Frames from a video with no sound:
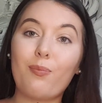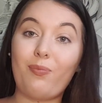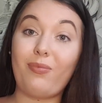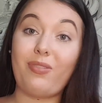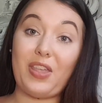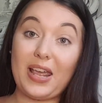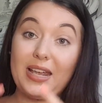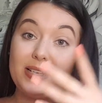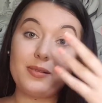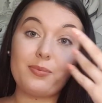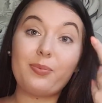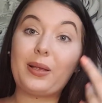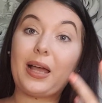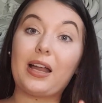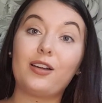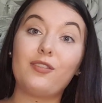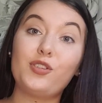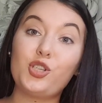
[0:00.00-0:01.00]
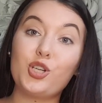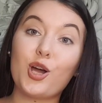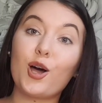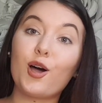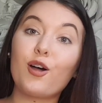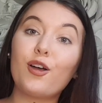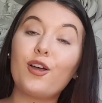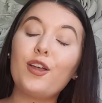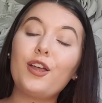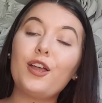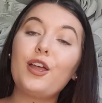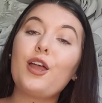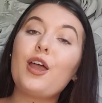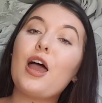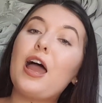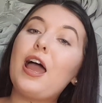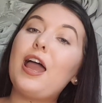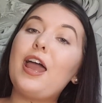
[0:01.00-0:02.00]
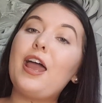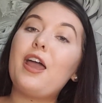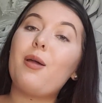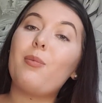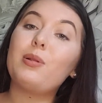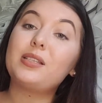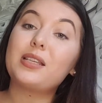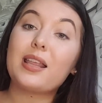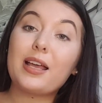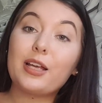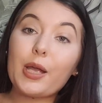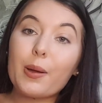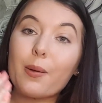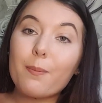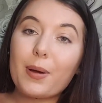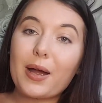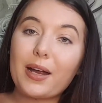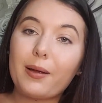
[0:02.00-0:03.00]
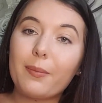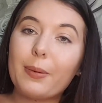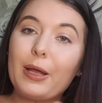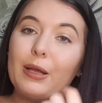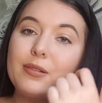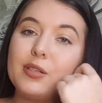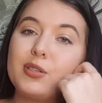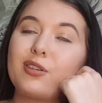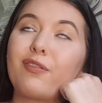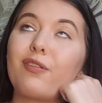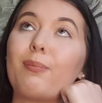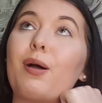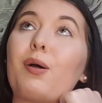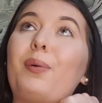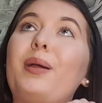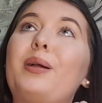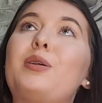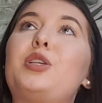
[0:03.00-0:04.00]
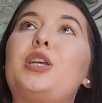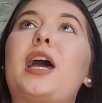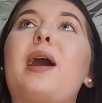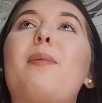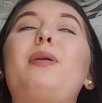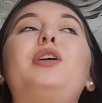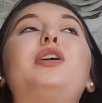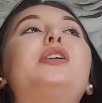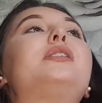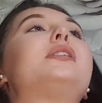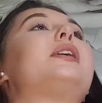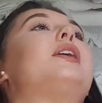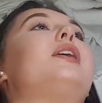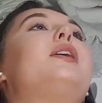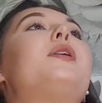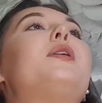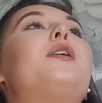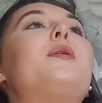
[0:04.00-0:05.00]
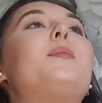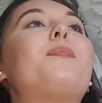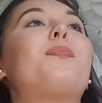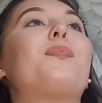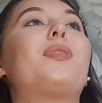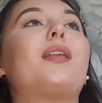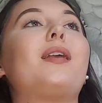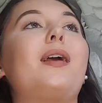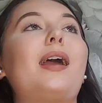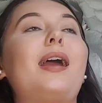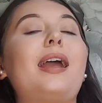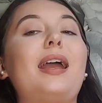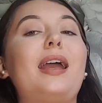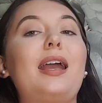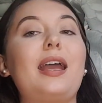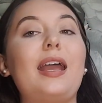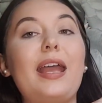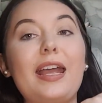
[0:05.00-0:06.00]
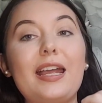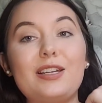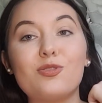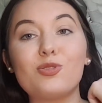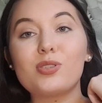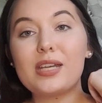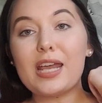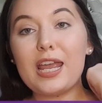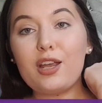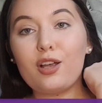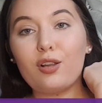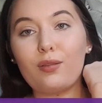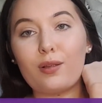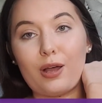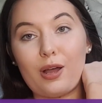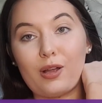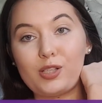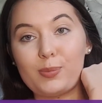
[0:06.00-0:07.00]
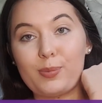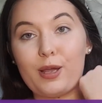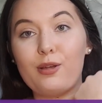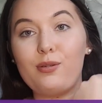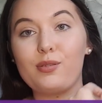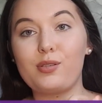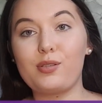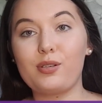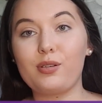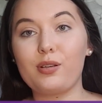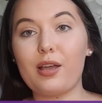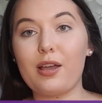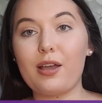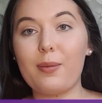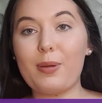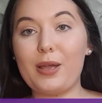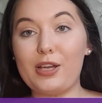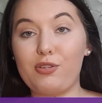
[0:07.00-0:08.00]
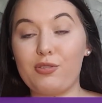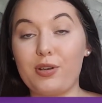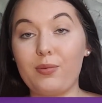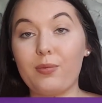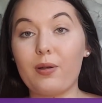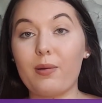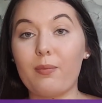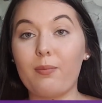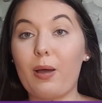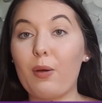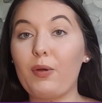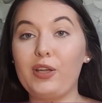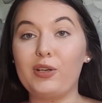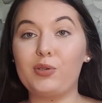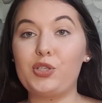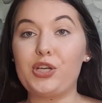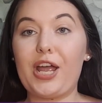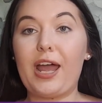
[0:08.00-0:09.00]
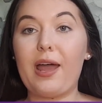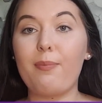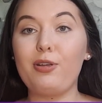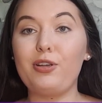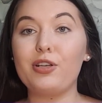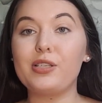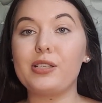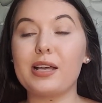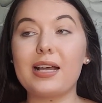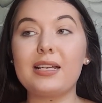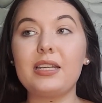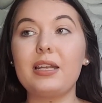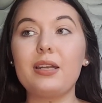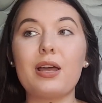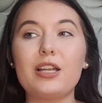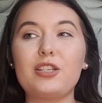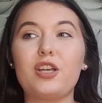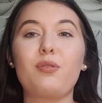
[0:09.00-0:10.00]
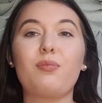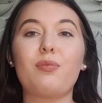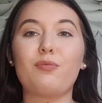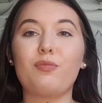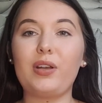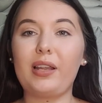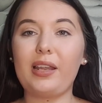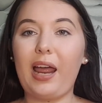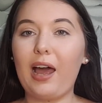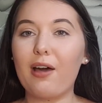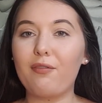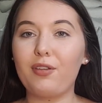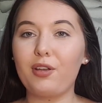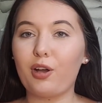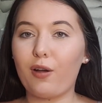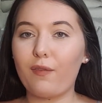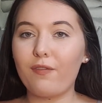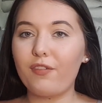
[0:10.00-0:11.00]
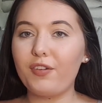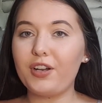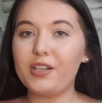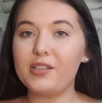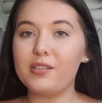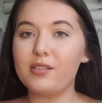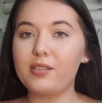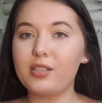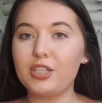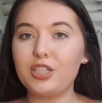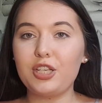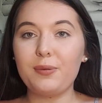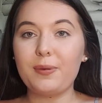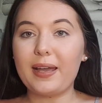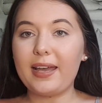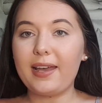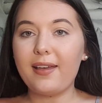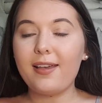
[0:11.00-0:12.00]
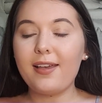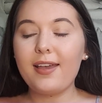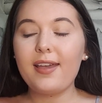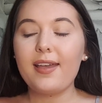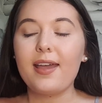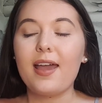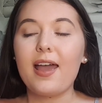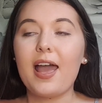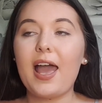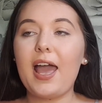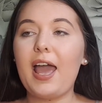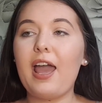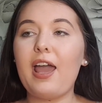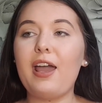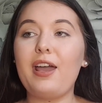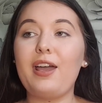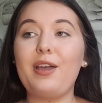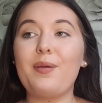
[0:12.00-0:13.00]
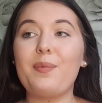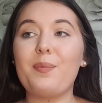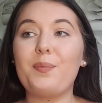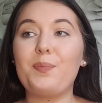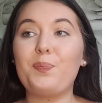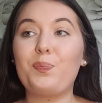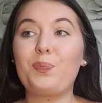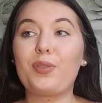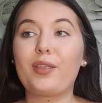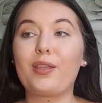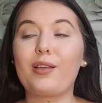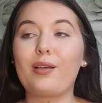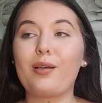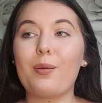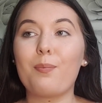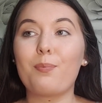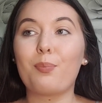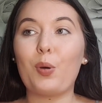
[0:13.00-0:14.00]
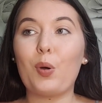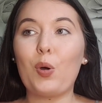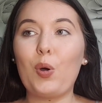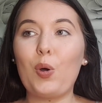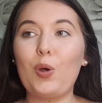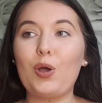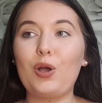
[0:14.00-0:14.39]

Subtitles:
this kind of shot, to then going back and posting stuff in my wheelchair, because it does take a lot to post a picture in my wheelchair, because I don't really have the confidence to do it, but